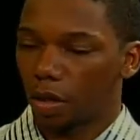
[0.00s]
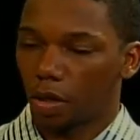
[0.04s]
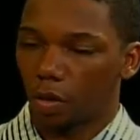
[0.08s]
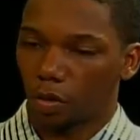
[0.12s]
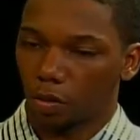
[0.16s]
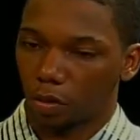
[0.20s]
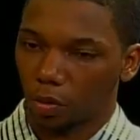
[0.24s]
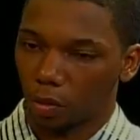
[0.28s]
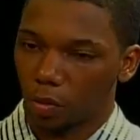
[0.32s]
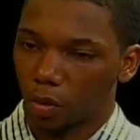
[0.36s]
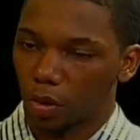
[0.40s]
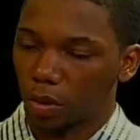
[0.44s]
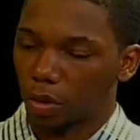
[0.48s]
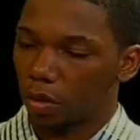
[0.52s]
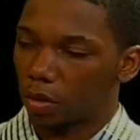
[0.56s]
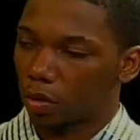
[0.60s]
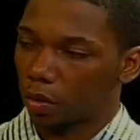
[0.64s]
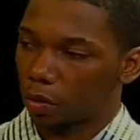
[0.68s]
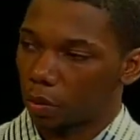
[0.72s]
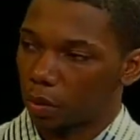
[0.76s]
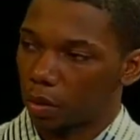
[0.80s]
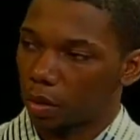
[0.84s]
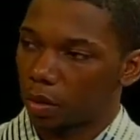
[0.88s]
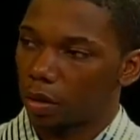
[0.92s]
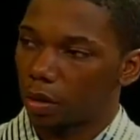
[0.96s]
I was always into
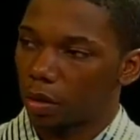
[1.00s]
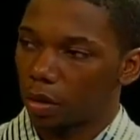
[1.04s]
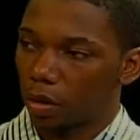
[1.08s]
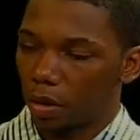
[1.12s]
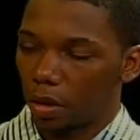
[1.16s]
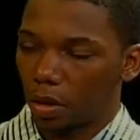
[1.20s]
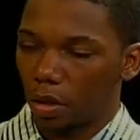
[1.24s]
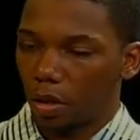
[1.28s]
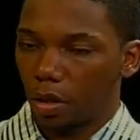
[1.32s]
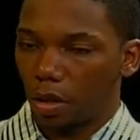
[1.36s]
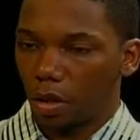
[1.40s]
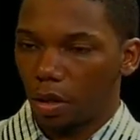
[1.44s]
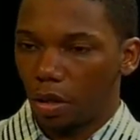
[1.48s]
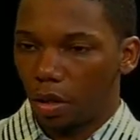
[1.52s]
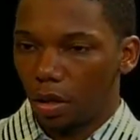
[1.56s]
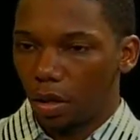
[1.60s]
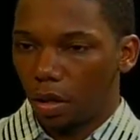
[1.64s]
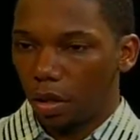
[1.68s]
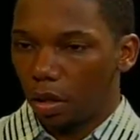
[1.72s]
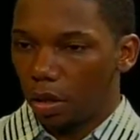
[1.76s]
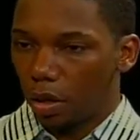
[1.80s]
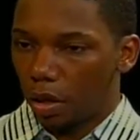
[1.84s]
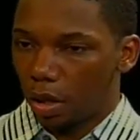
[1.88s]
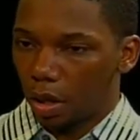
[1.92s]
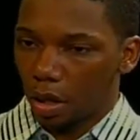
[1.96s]
it.
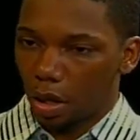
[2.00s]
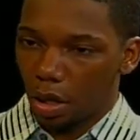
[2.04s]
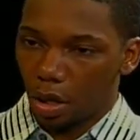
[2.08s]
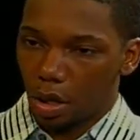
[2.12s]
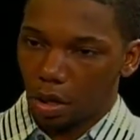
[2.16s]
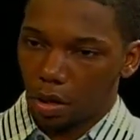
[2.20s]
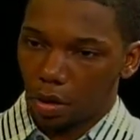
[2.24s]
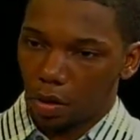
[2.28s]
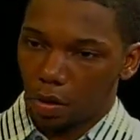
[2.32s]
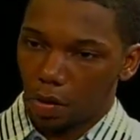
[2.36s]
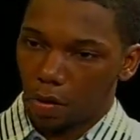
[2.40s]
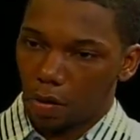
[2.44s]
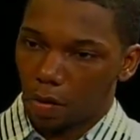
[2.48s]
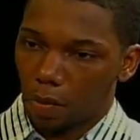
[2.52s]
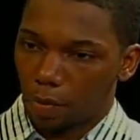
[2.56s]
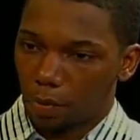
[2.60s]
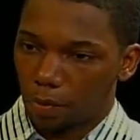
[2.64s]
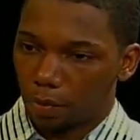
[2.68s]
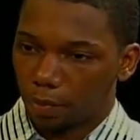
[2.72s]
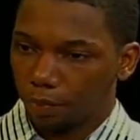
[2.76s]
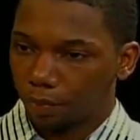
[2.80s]
Okay. And um,